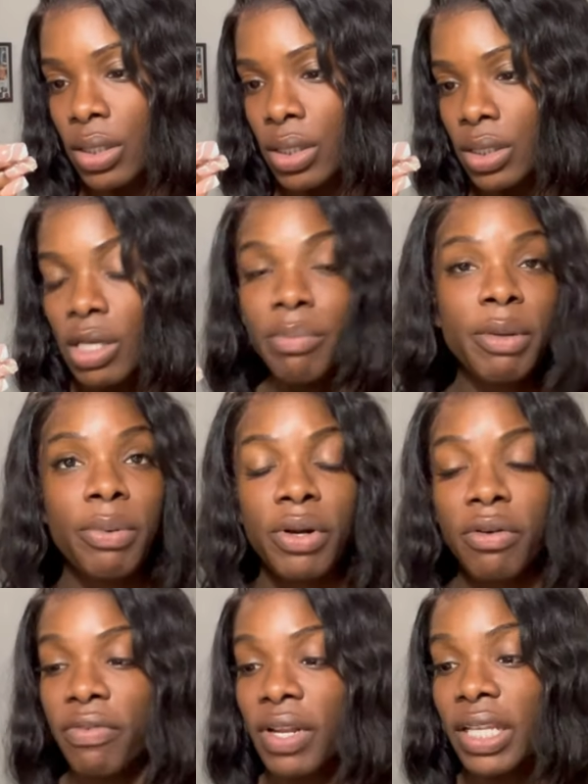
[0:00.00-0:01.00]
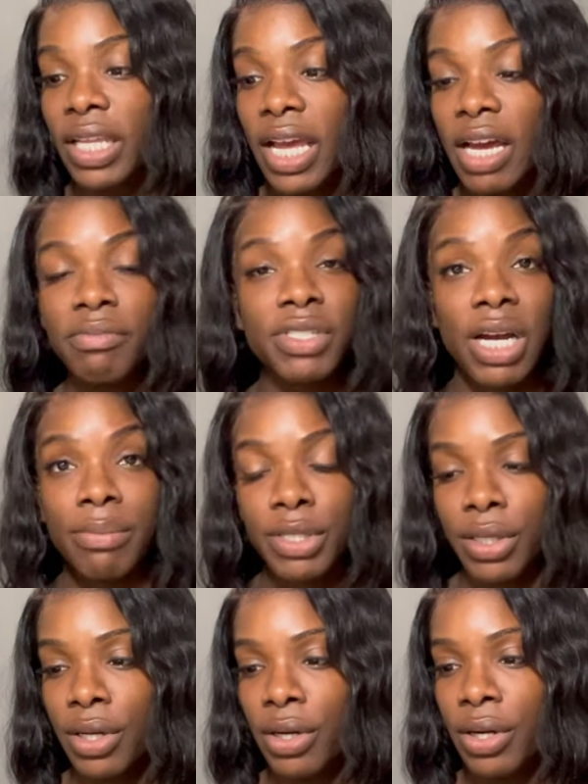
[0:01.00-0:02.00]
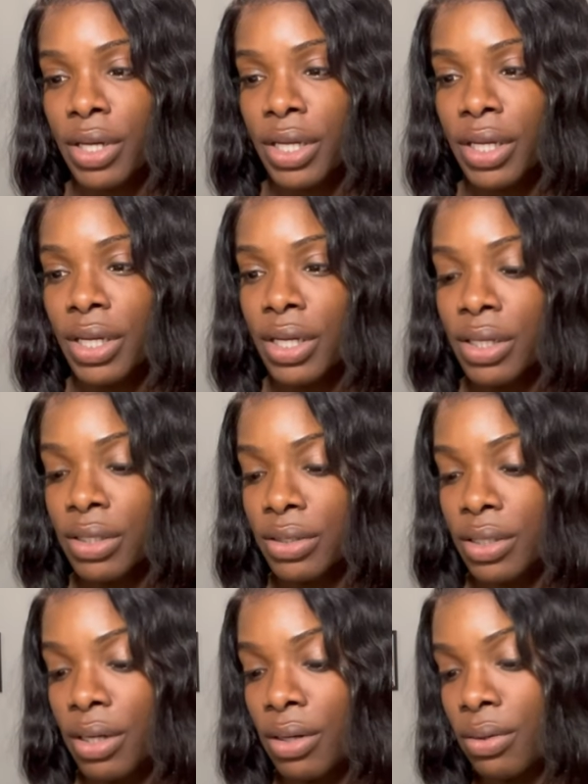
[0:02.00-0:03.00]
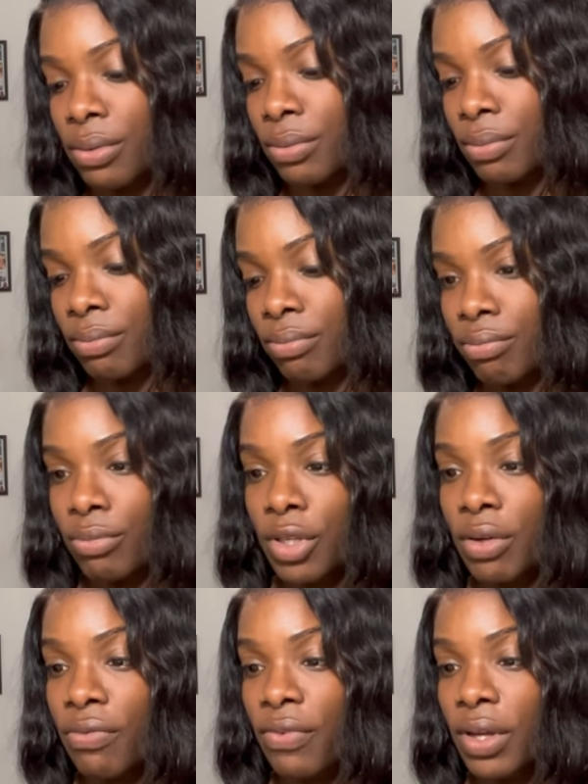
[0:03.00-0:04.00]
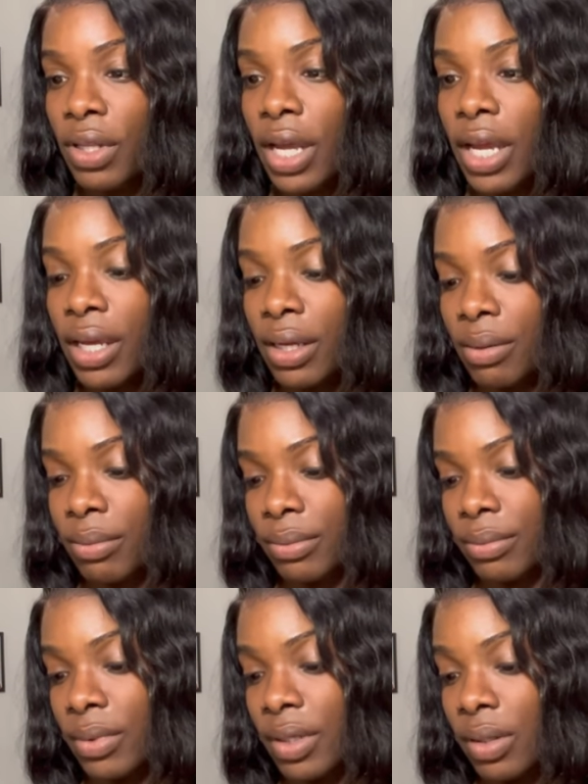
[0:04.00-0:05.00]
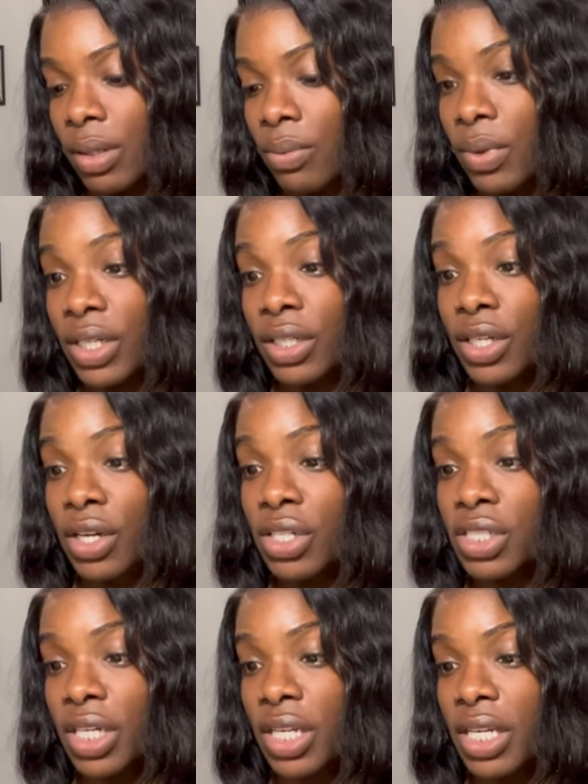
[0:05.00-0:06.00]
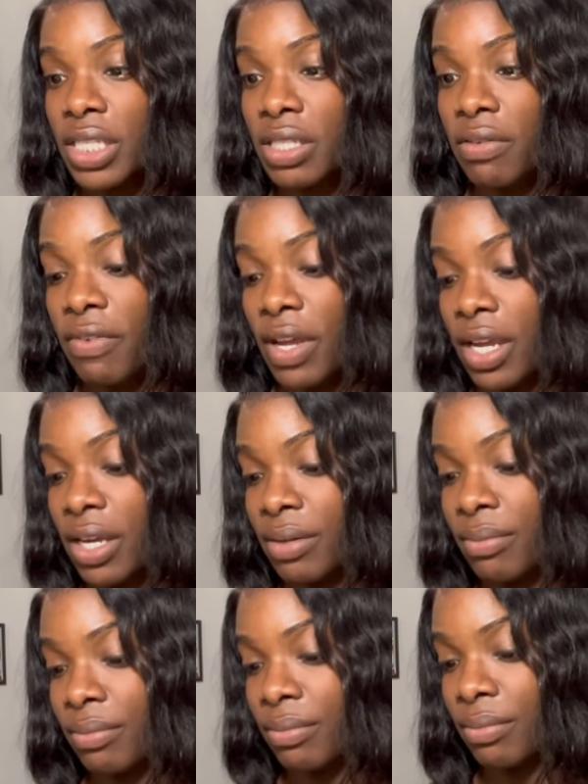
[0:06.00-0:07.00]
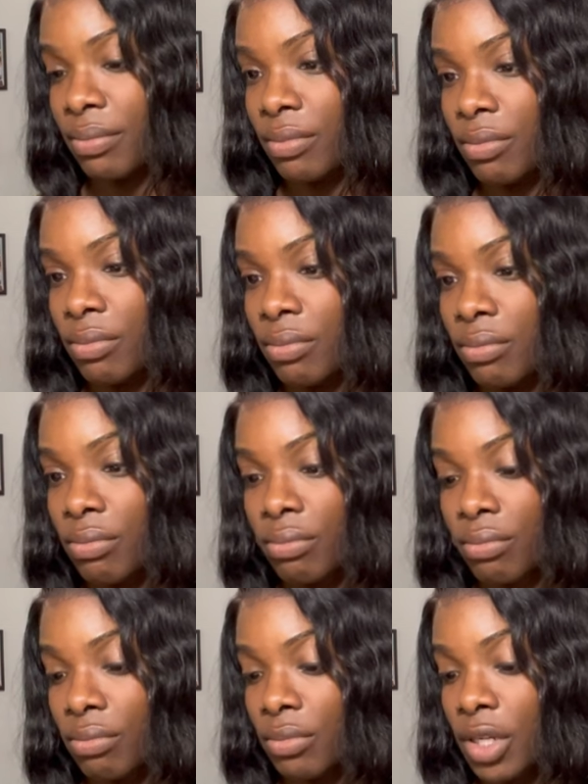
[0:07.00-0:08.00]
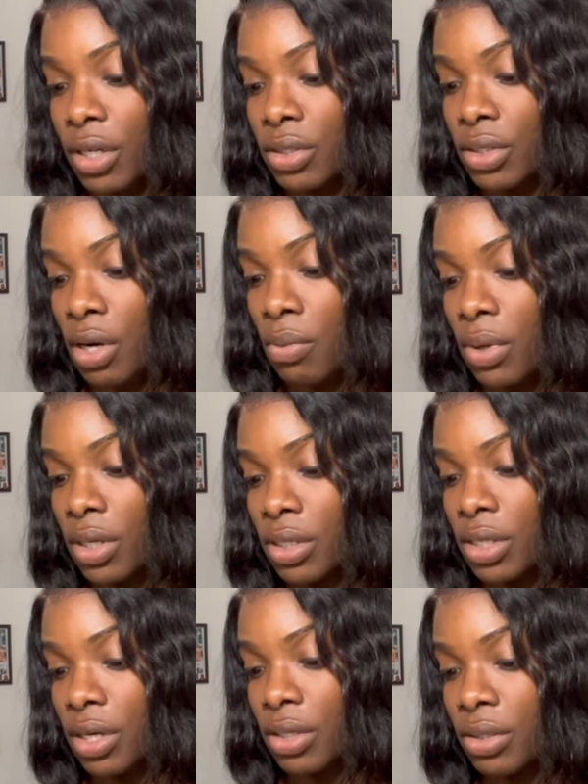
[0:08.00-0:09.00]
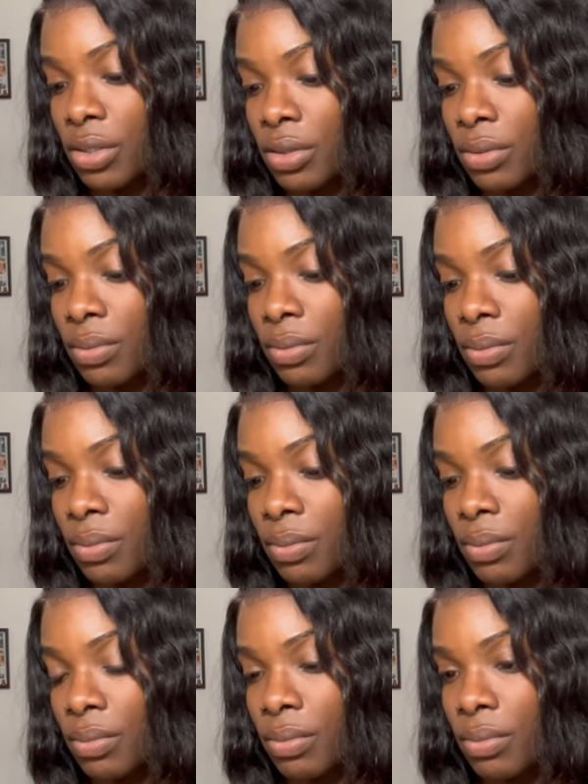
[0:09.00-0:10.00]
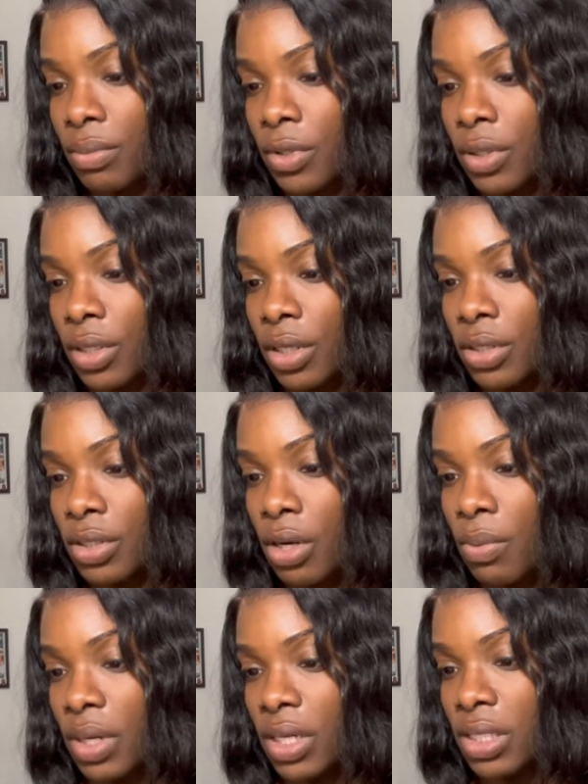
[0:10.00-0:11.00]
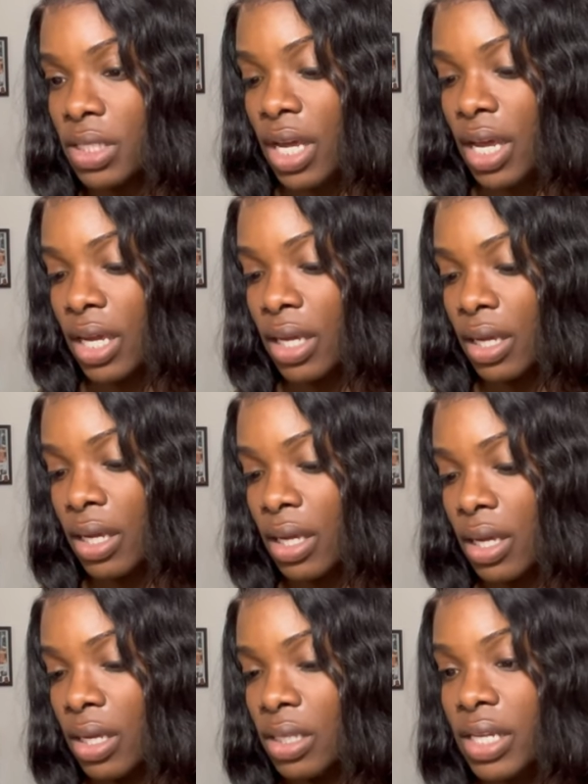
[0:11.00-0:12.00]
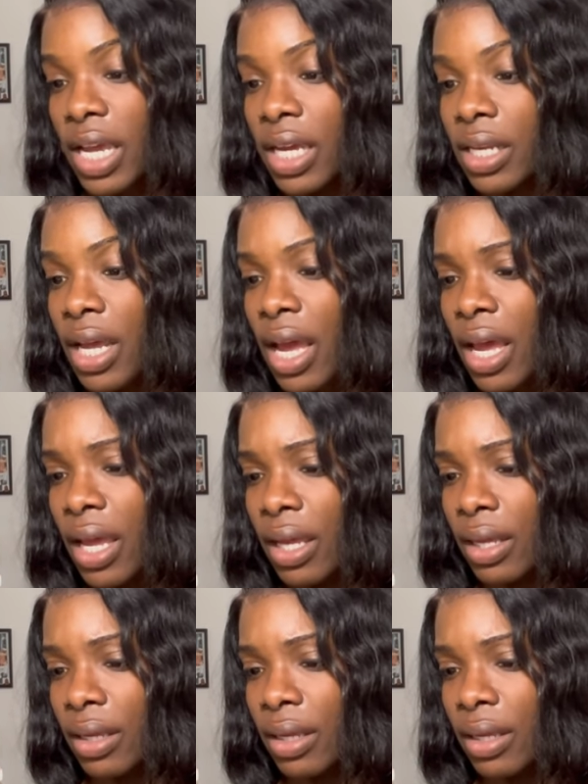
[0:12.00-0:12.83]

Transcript: Some people don't feel like they have job security. So you feel like when your shit hits the fan, there's no one to turn to. There's no one to say, take a day.